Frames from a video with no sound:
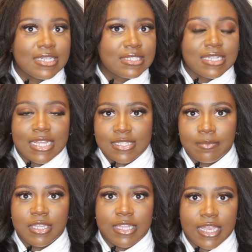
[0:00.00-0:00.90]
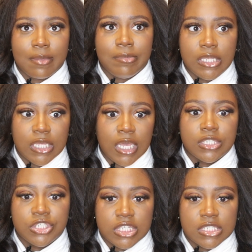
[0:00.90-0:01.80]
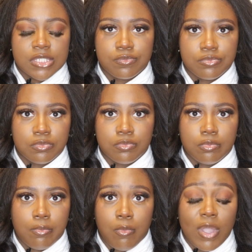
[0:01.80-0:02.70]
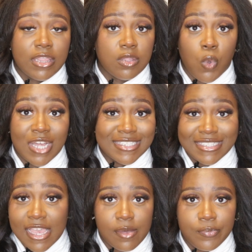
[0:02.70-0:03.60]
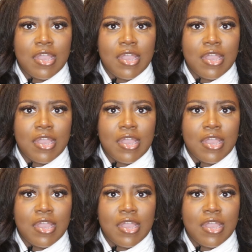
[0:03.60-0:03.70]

It is not something that can be done just with one step.